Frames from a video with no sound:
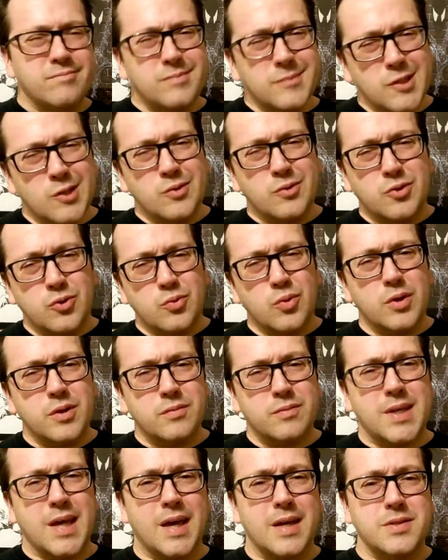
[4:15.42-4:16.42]
you know, do a
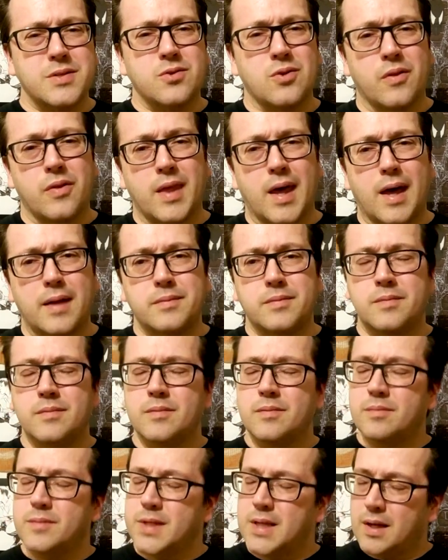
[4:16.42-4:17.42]
test on that
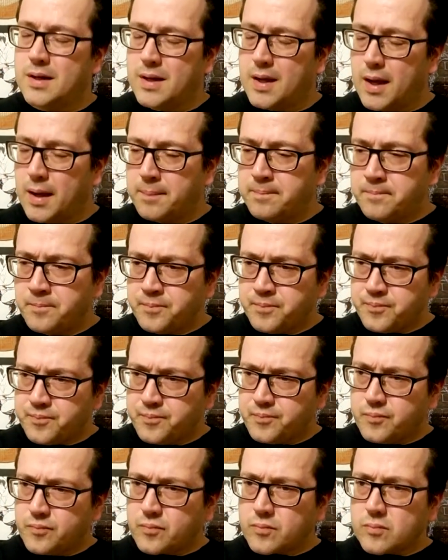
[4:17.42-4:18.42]
DNA.
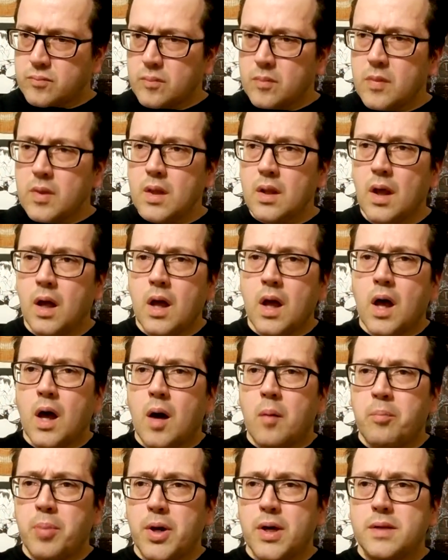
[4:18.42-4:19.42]

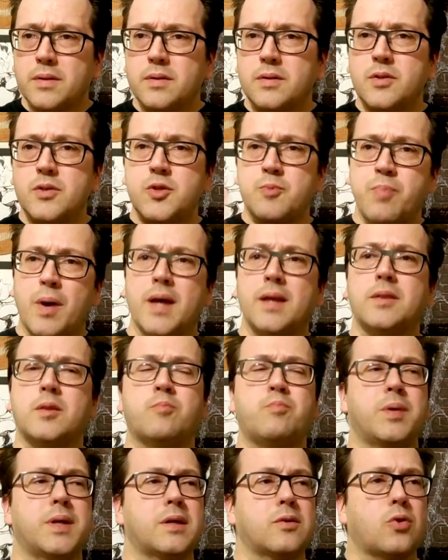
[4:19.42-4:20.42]
But
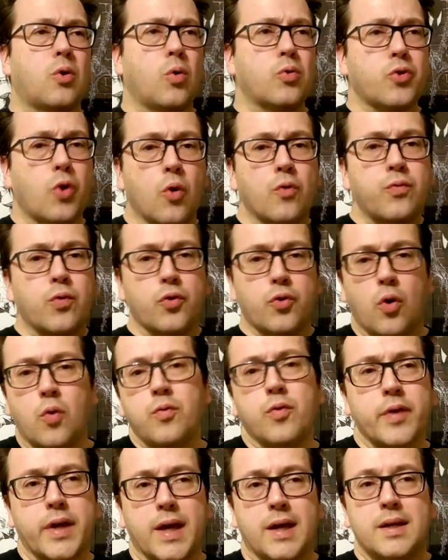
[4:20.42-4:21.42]
despite being told over and
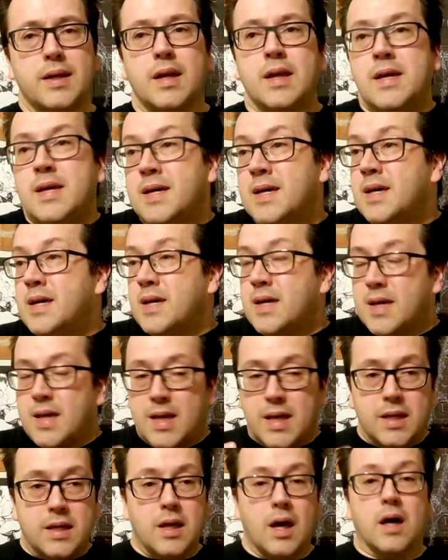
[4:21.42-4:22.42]
over again,
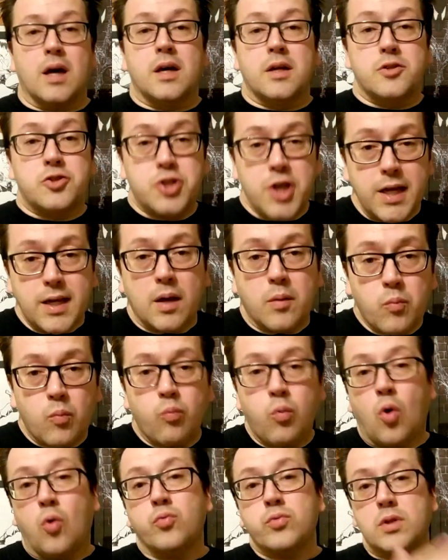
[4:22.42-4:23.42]
Jacob
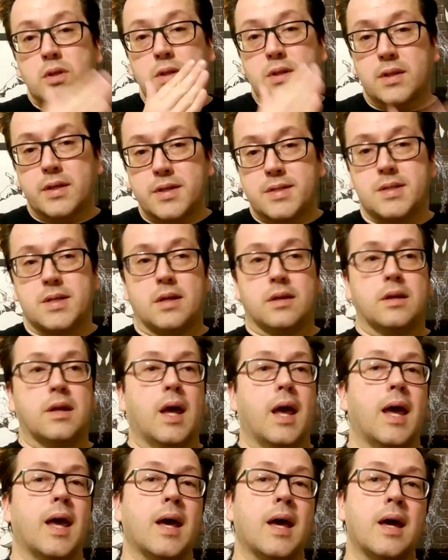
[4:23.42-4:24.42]
won't listen,
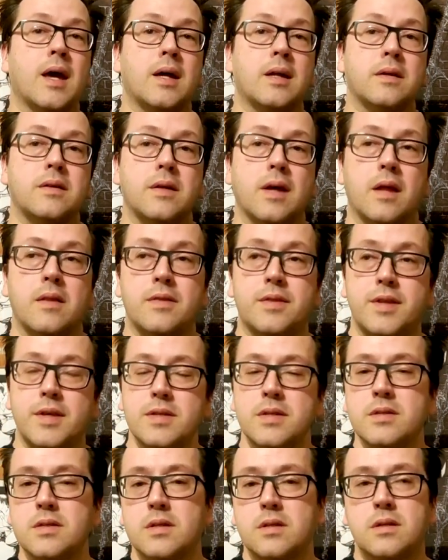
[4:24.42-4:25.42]
and
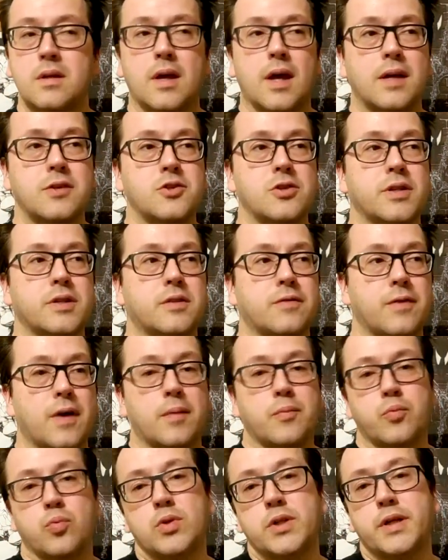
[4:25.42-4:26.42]
this is actually
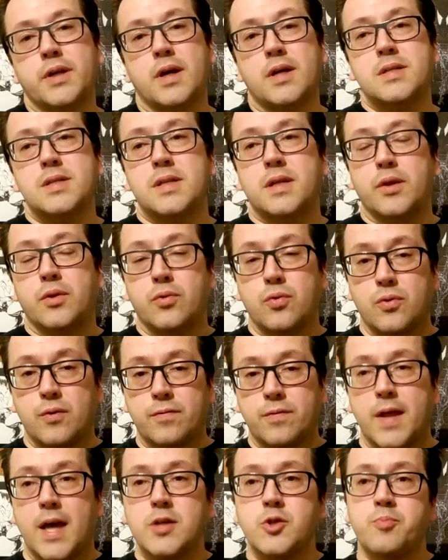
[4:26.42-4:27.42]
developed really nicely through the
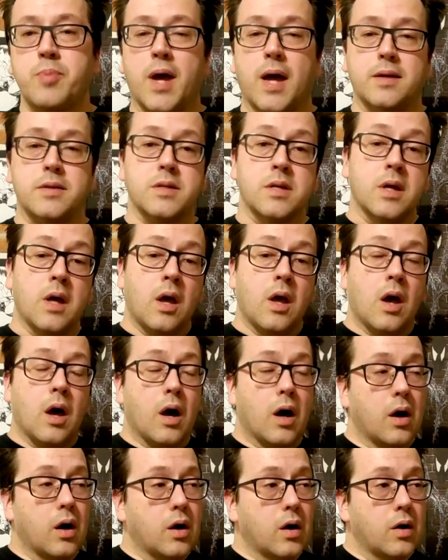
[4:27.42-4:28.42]
flashbacks.
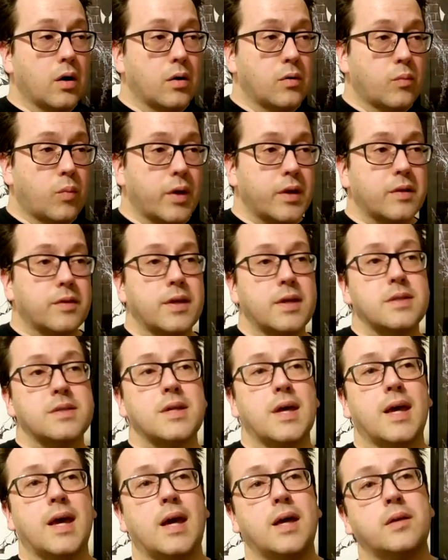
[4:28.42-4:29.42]
One of the things
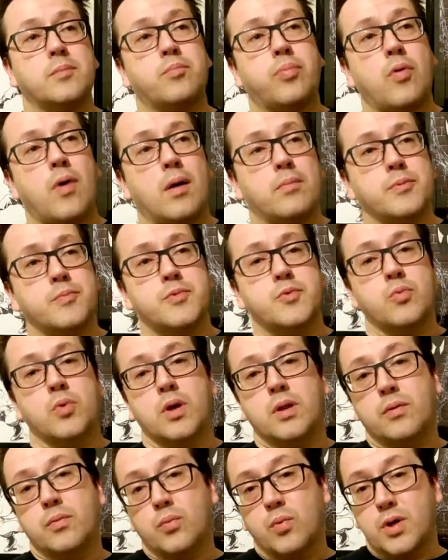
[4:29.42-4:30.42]
I had problems
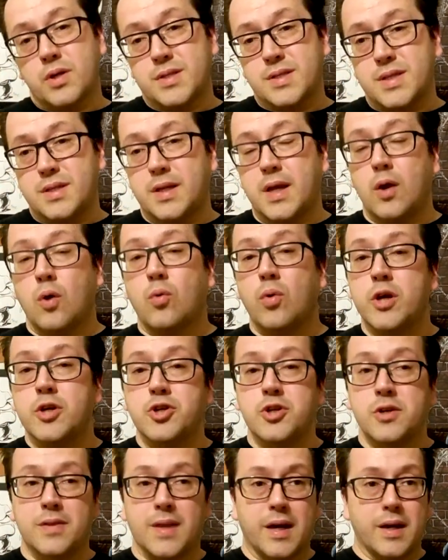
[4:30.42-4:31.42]
with was the
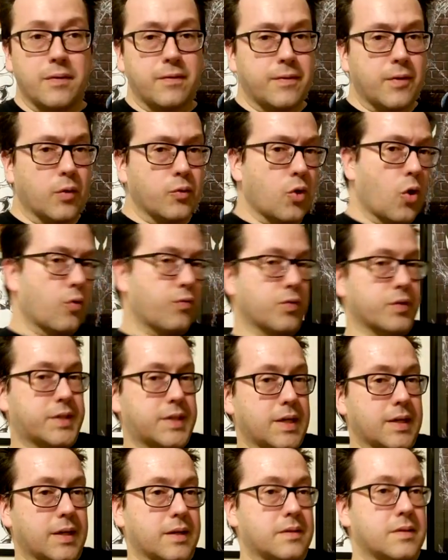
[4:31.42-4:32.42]
narration that I felt
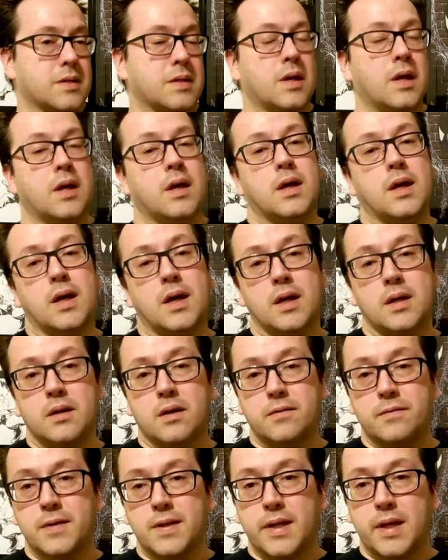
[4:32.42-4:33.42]
overdid it, and
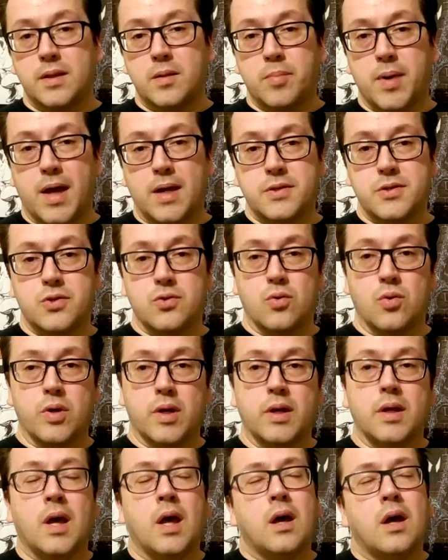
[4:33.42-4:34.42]
filling in the
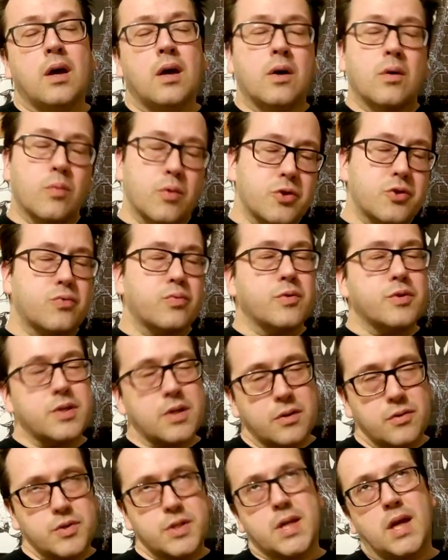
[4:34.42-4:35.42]
backstory, which was
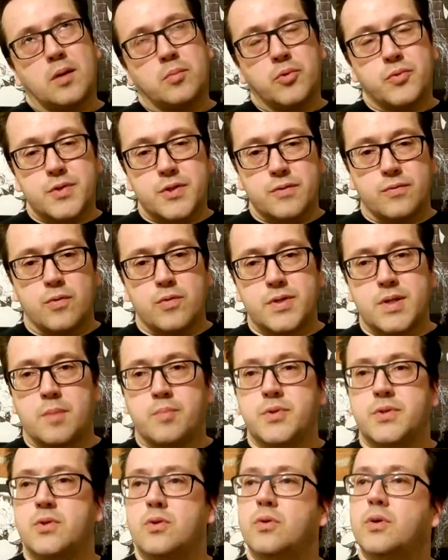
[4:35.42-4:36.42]
understandable. It was the first
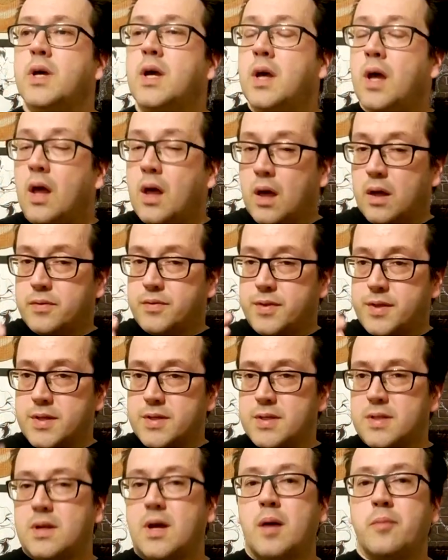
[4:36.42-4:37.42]
episode.
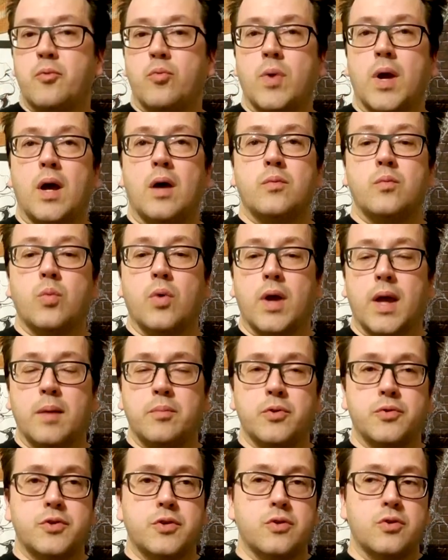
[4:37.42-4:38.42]
This time around, we're
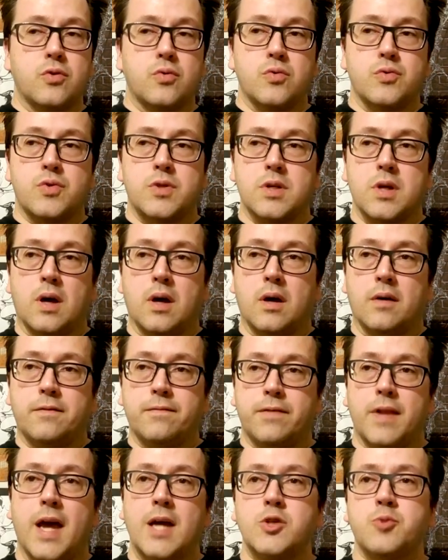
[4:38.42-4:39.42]
able to use
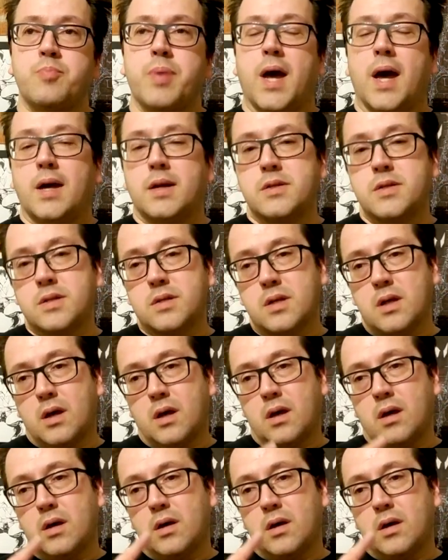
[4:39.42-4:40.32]
flashbacks